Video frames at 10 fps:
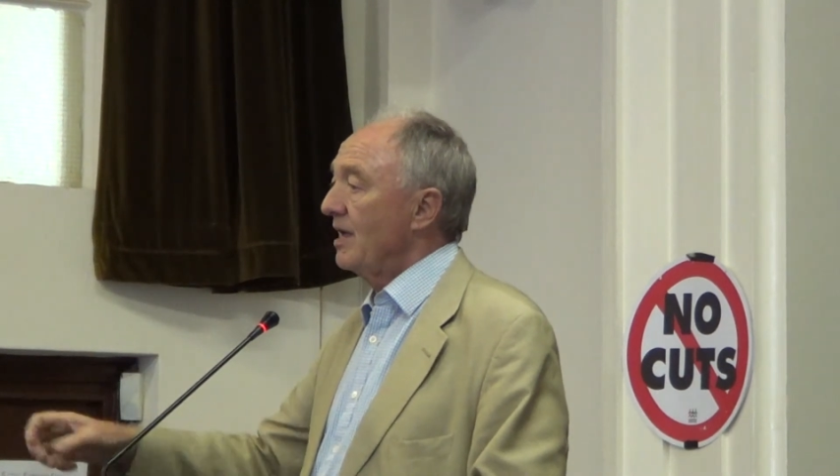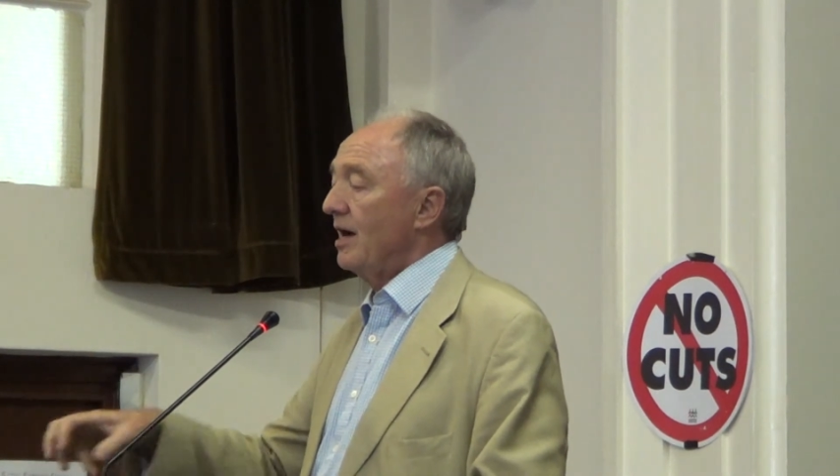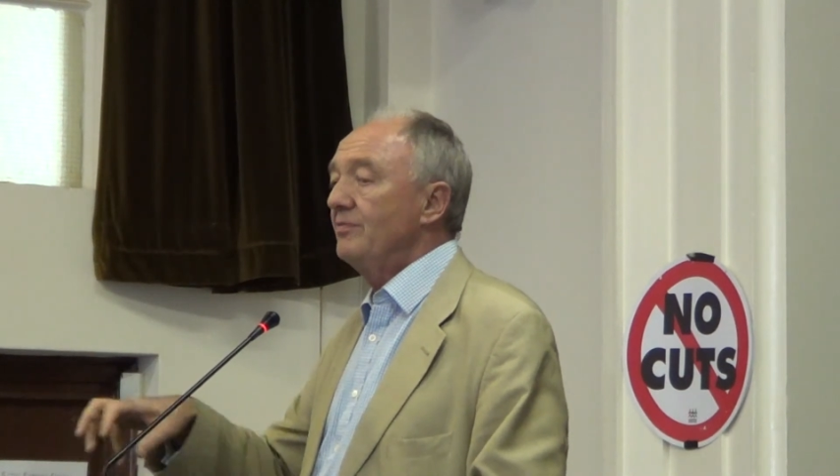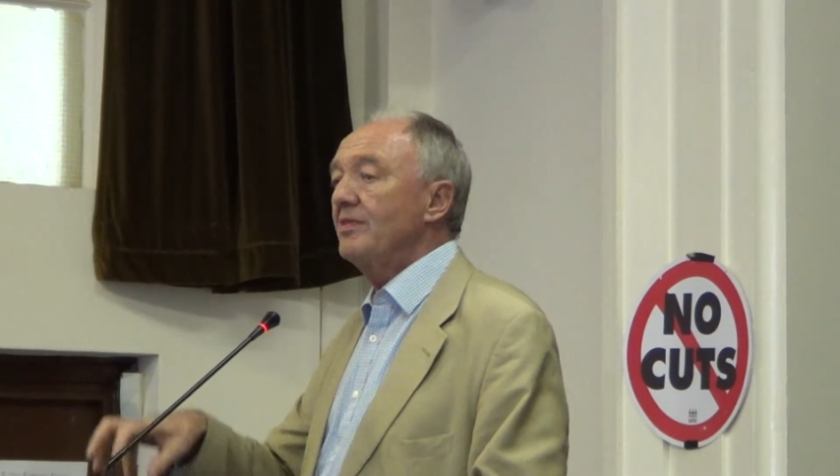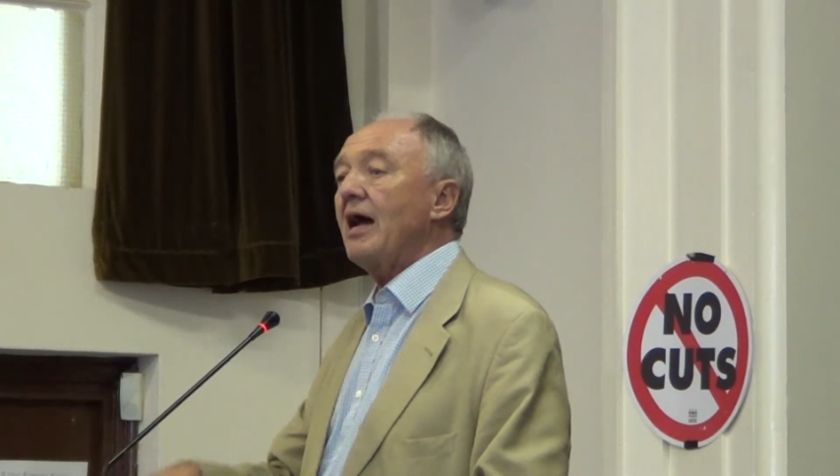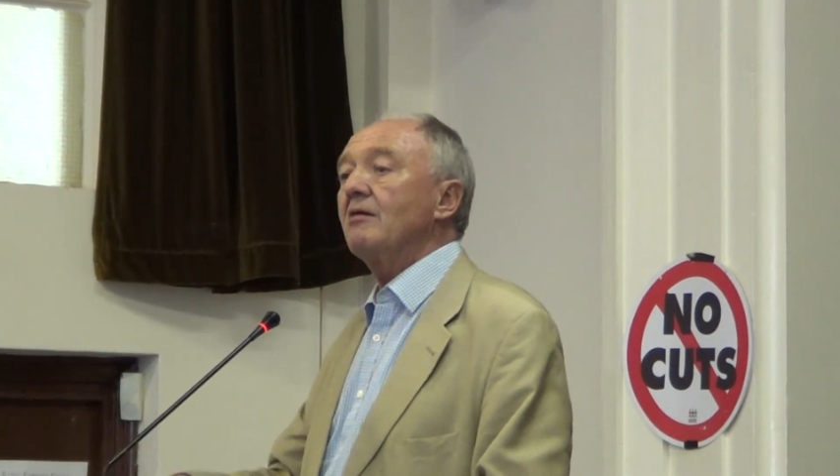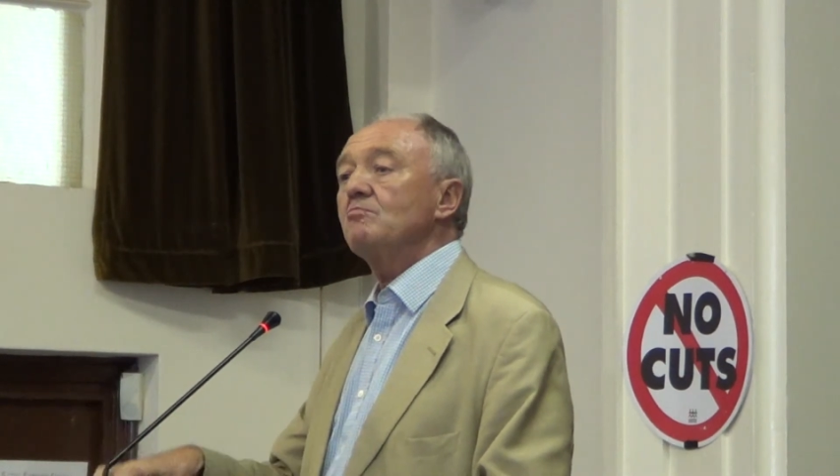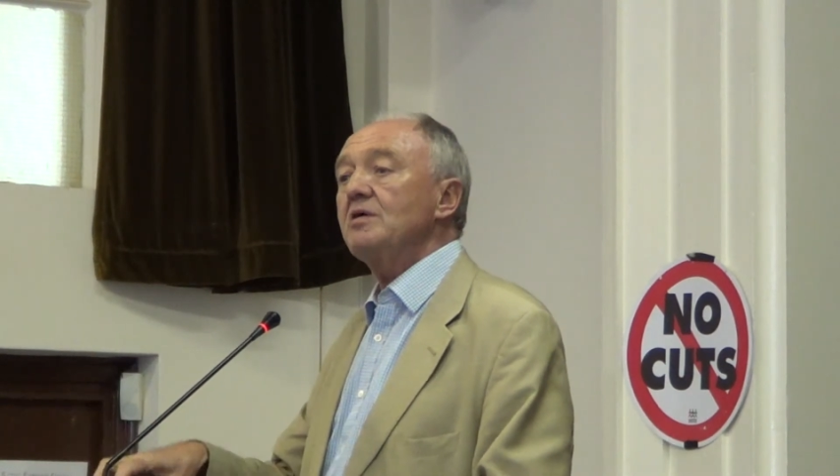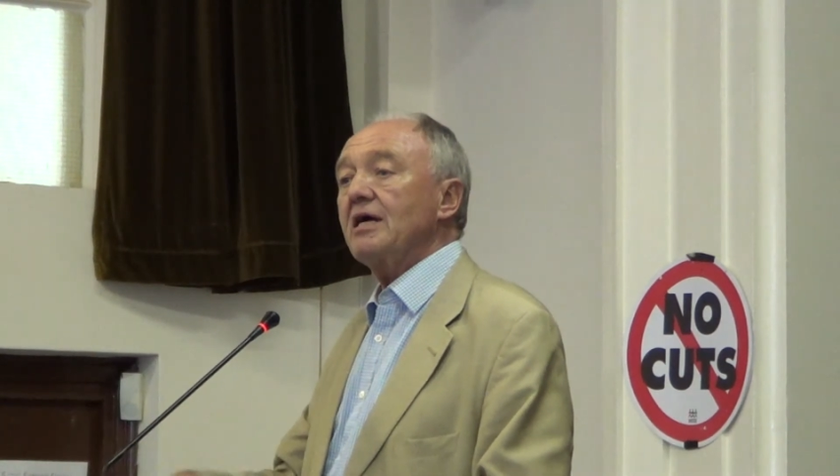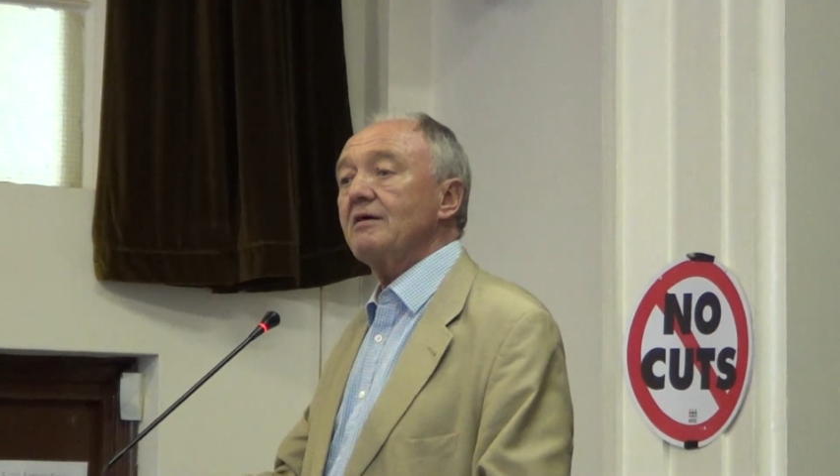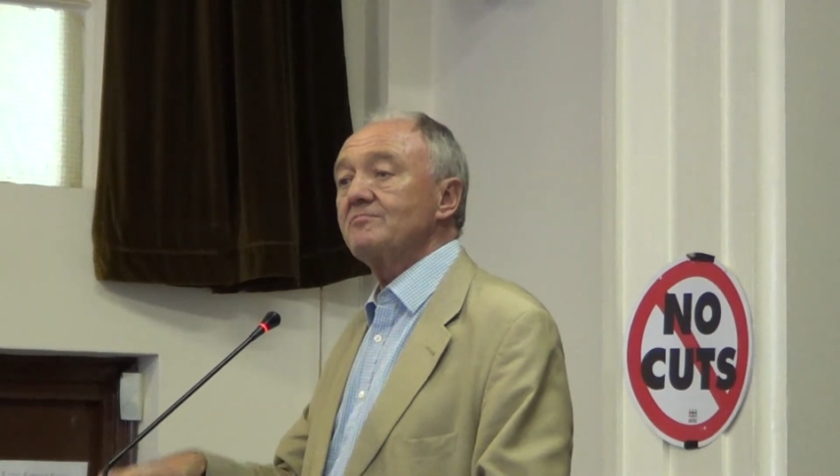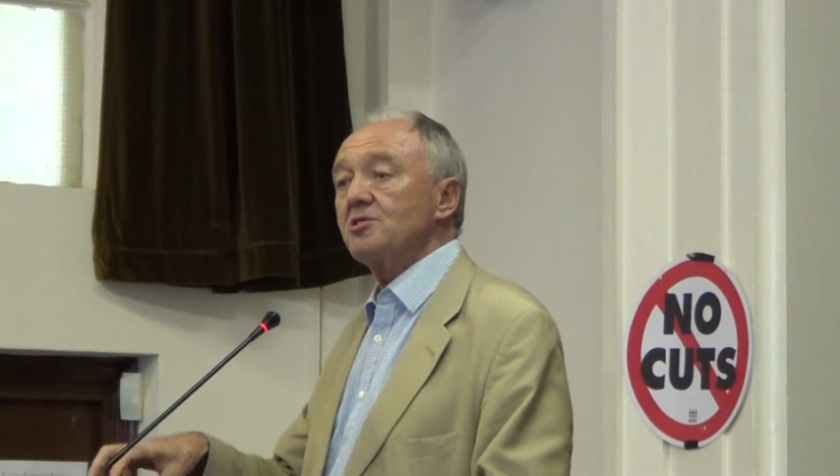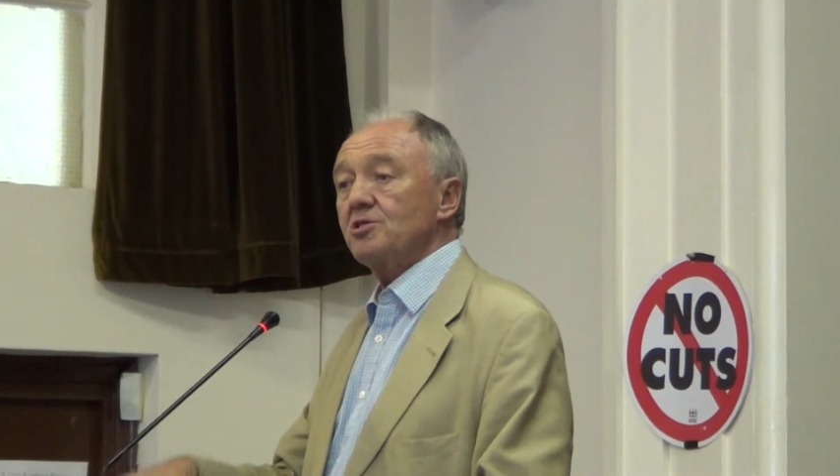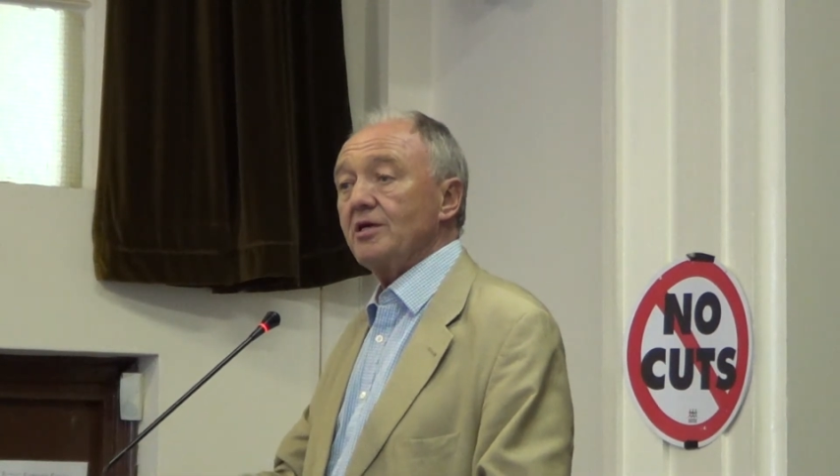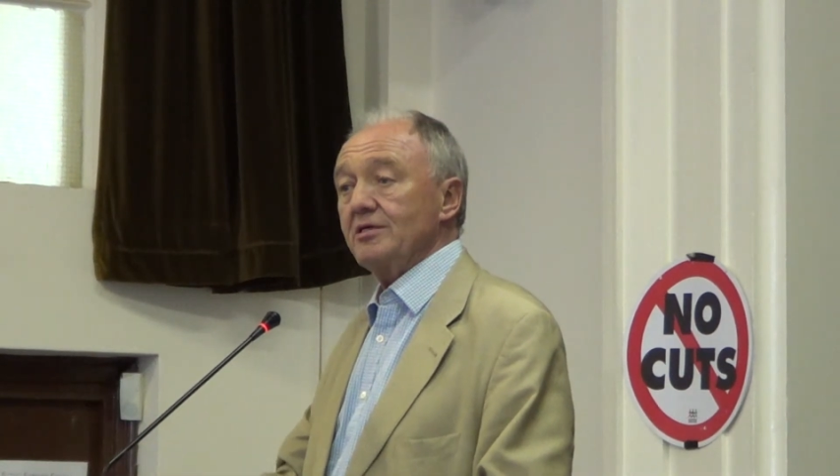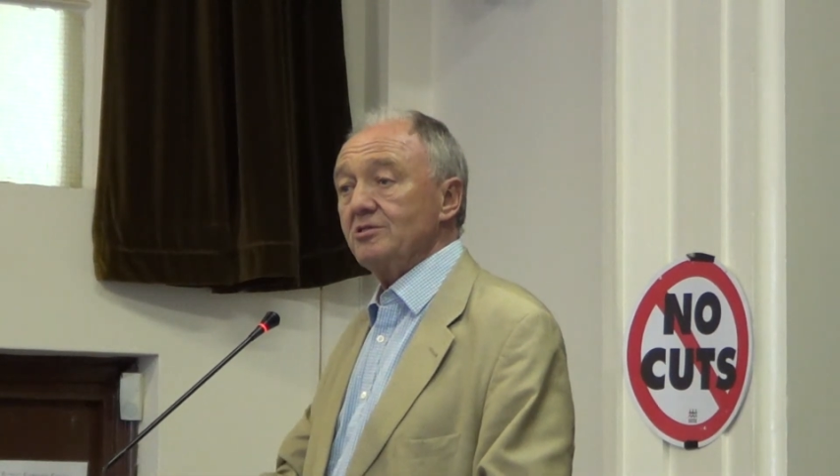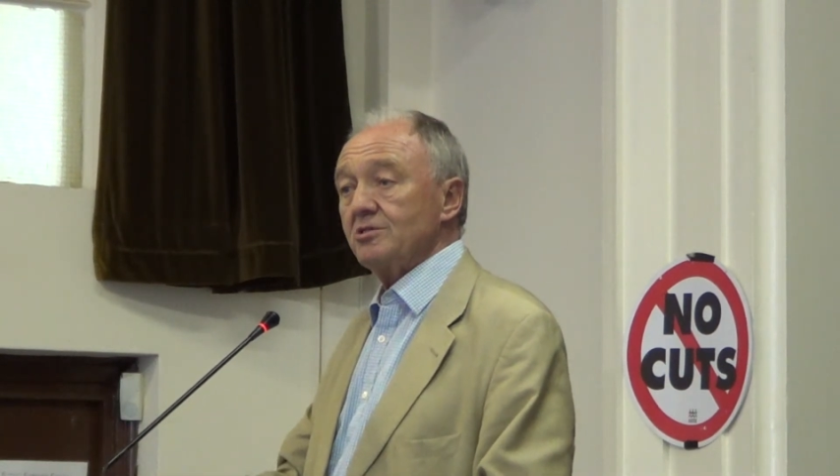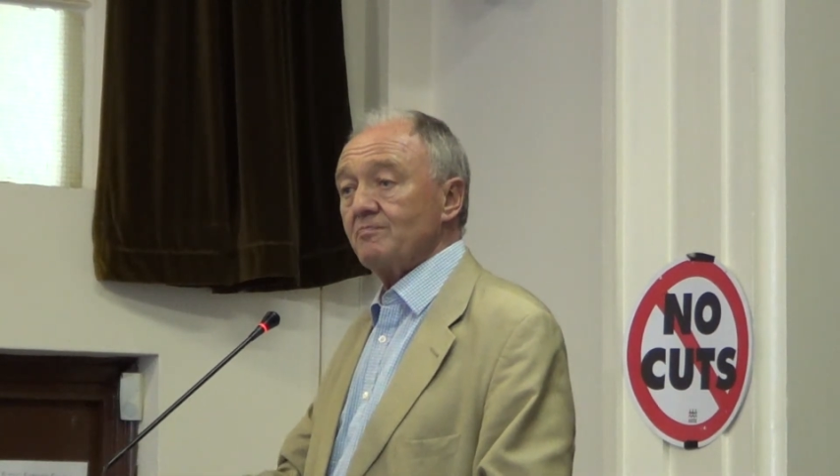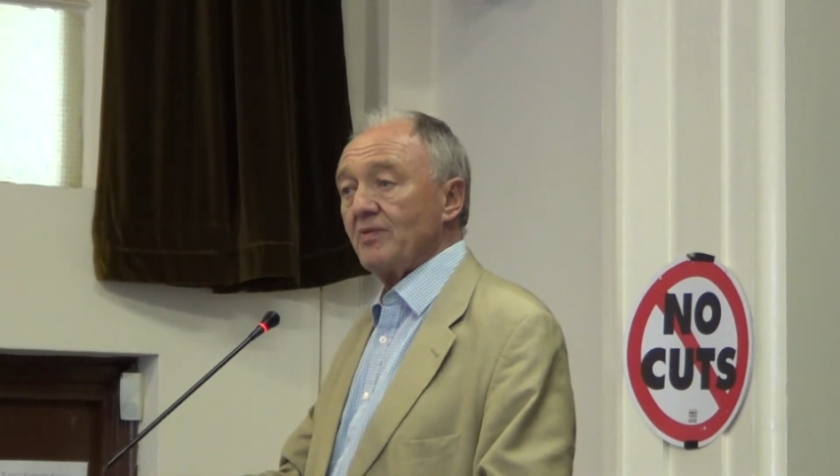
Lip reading: And that we have to change.